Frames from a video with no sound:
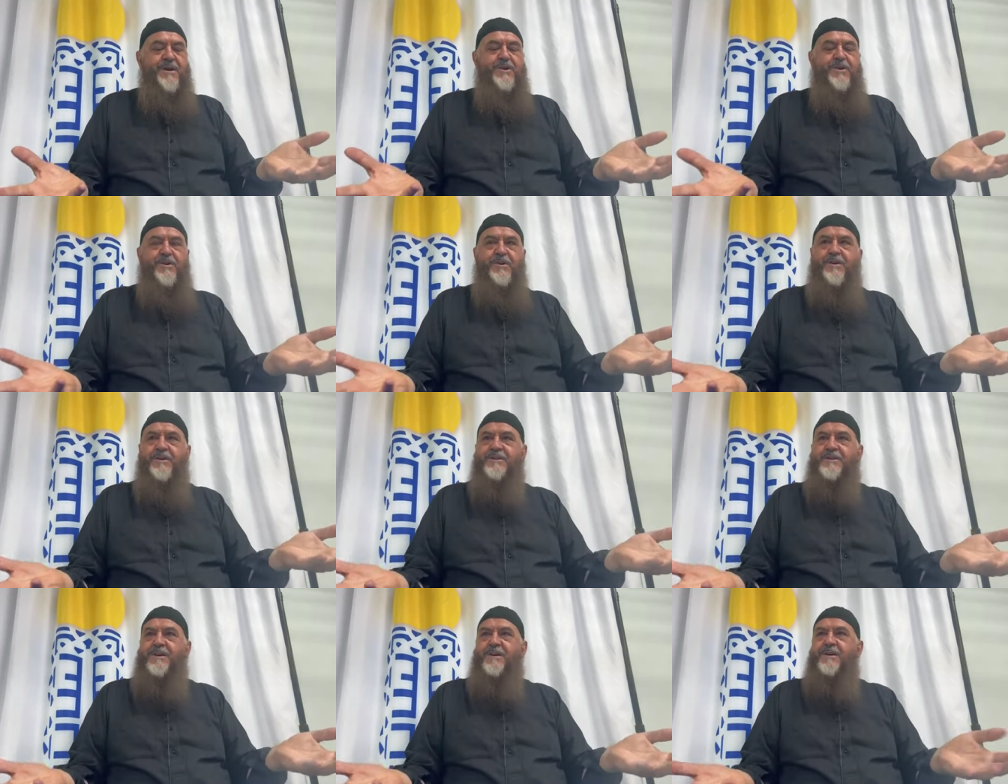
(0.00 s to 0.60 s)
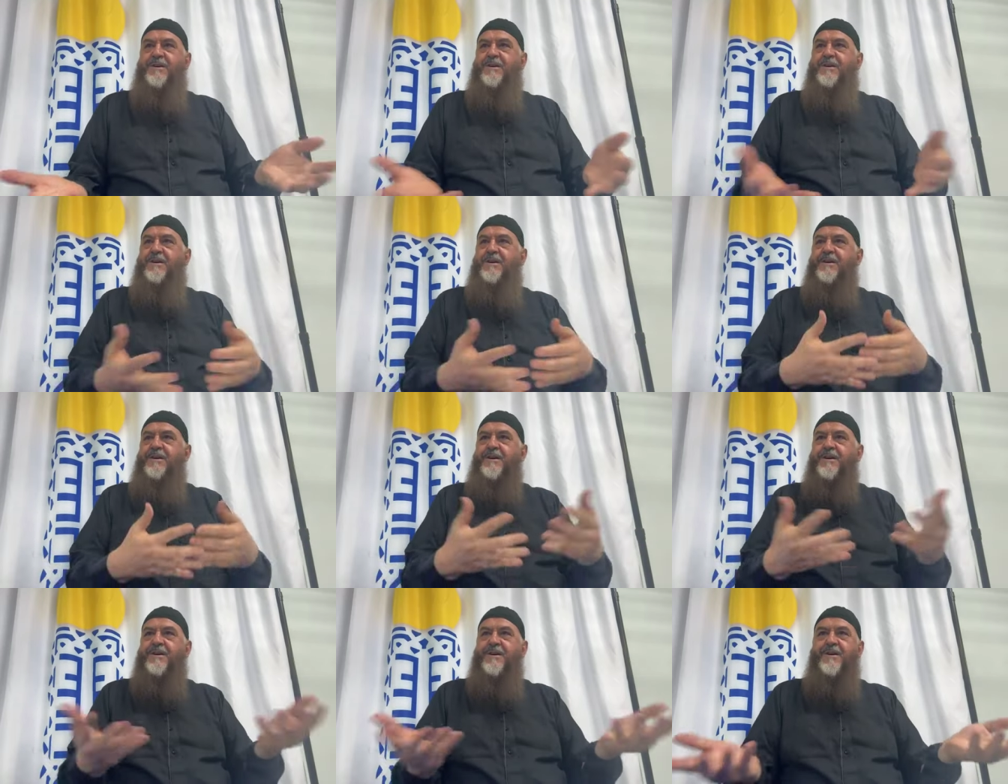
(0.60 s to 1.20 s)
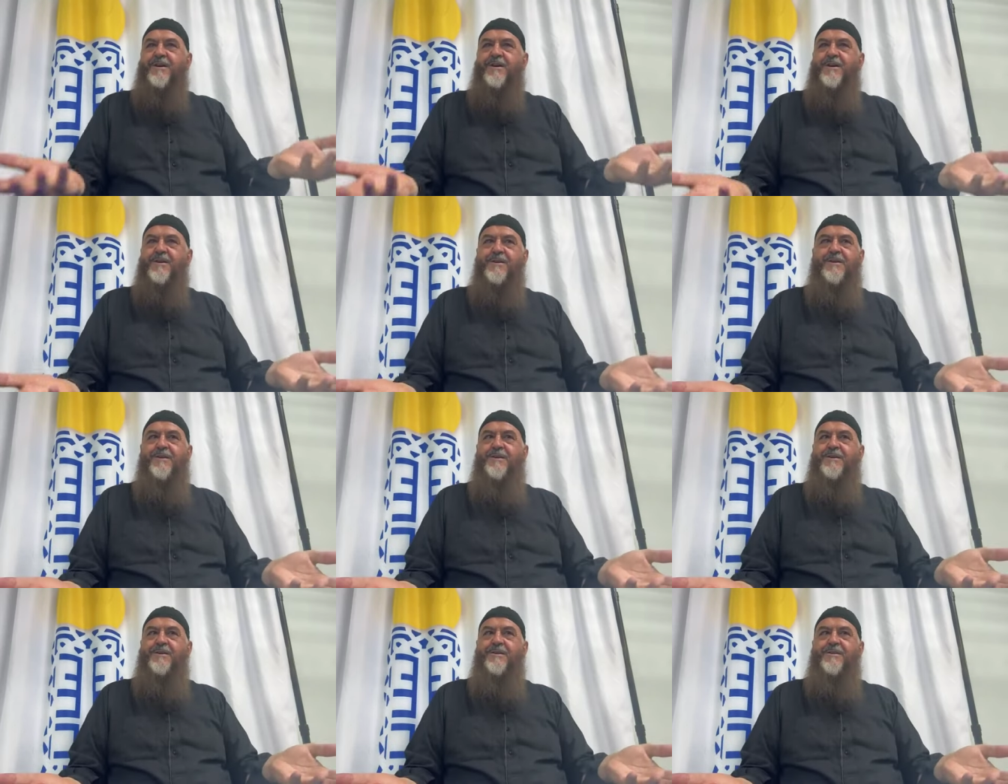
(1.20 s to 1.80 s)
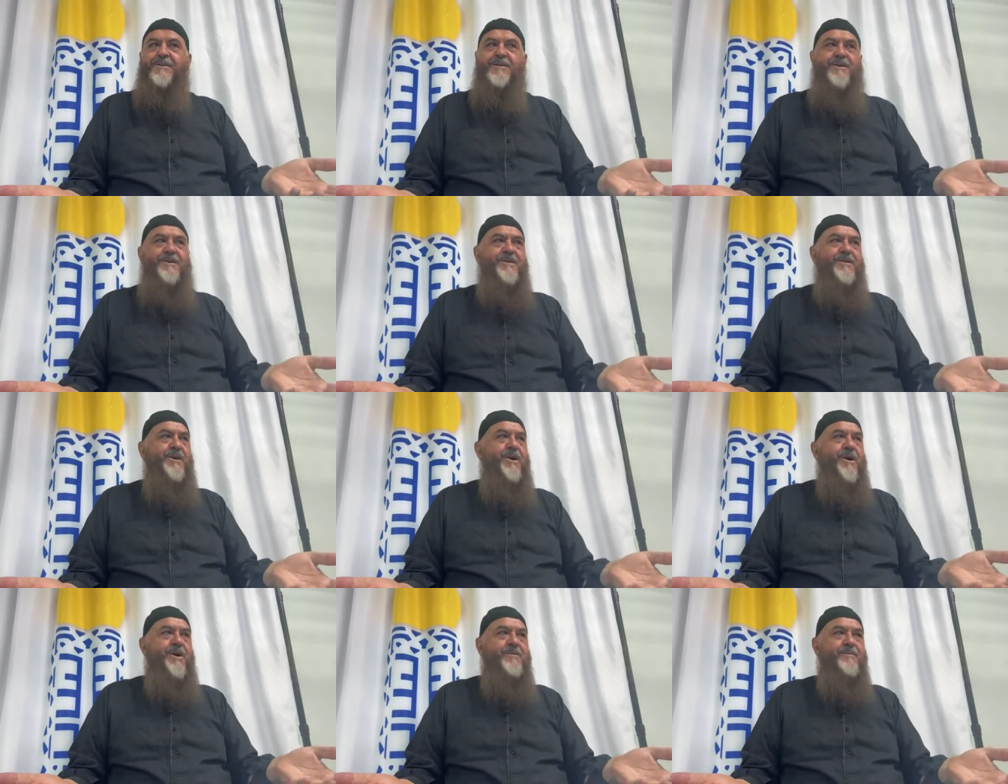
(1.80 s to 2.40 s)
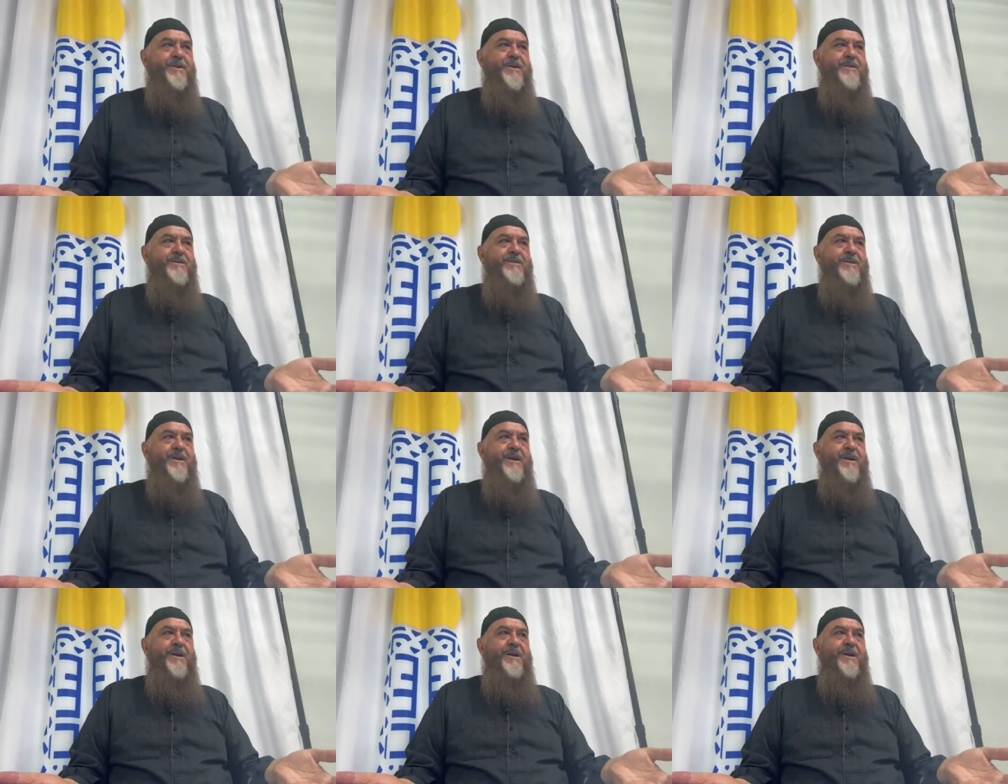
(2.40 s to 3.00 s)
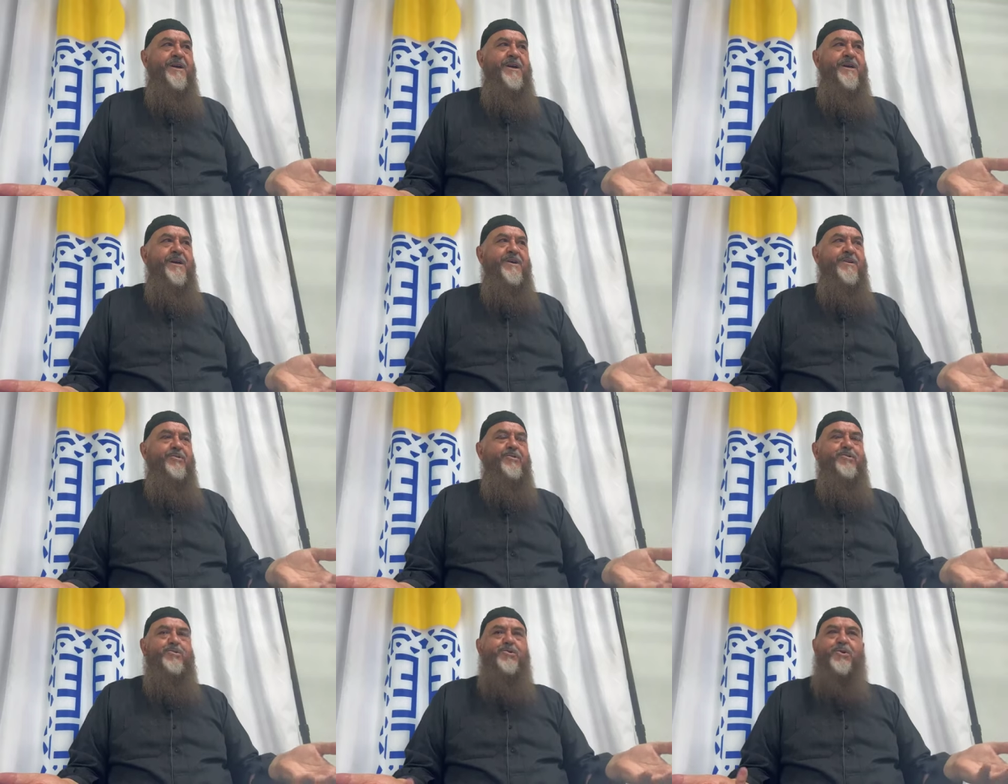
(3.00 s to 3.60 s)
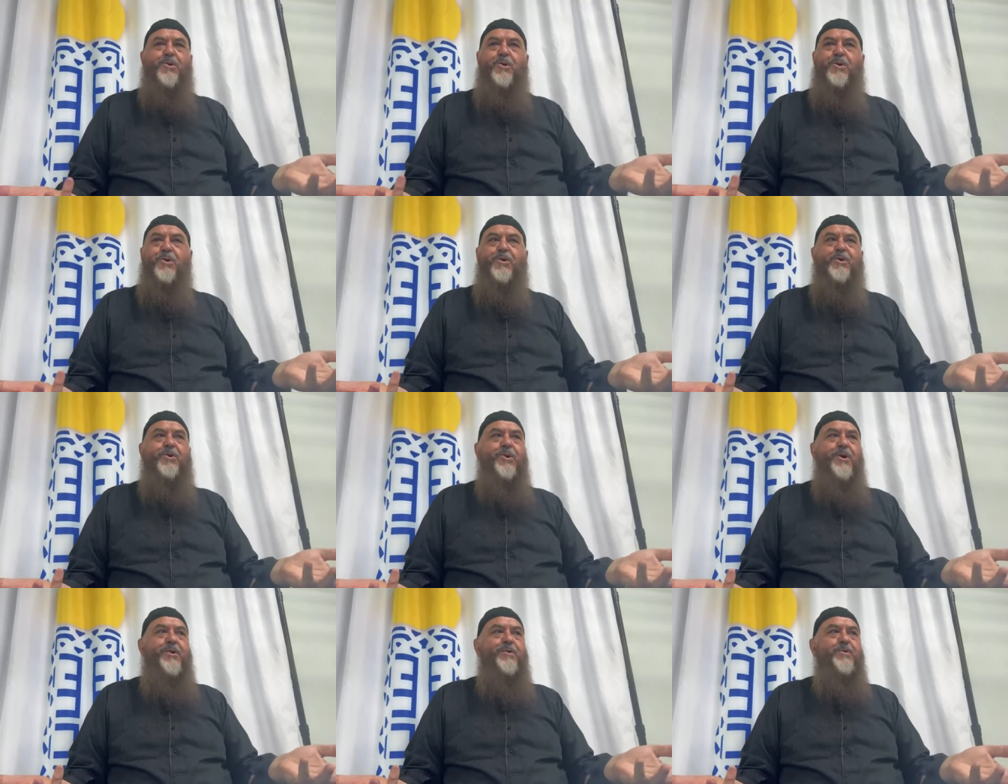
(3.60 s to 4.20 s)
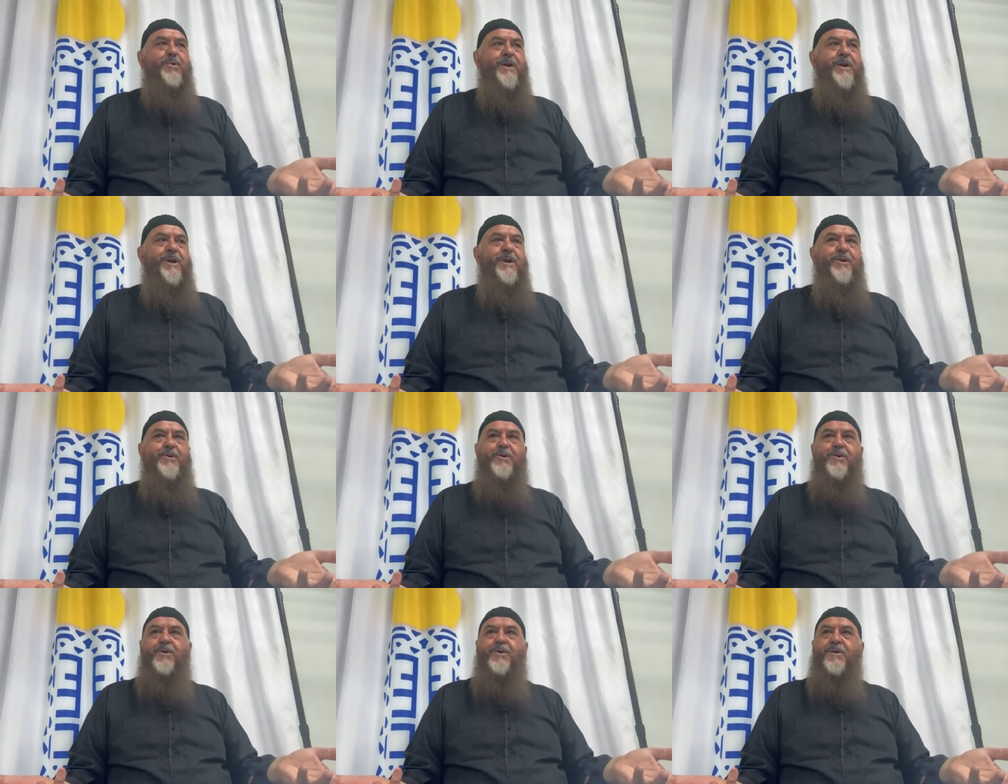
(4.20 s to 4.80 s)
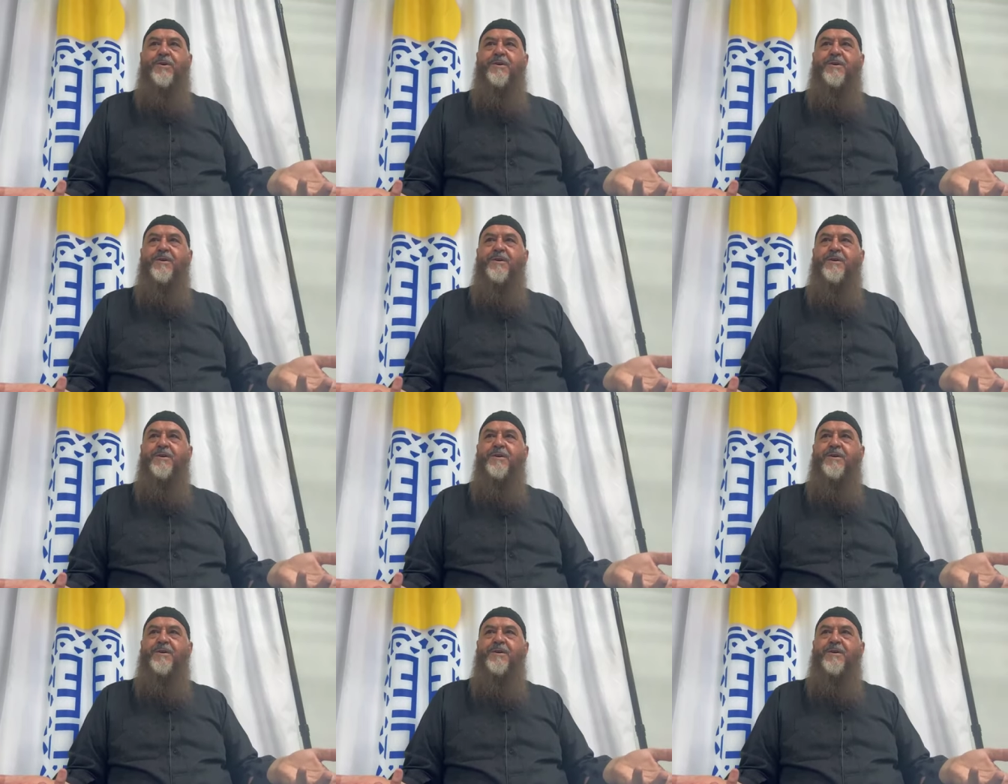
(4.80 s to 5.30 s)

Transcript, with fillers: a dirty uh, garment to look good, what do you do?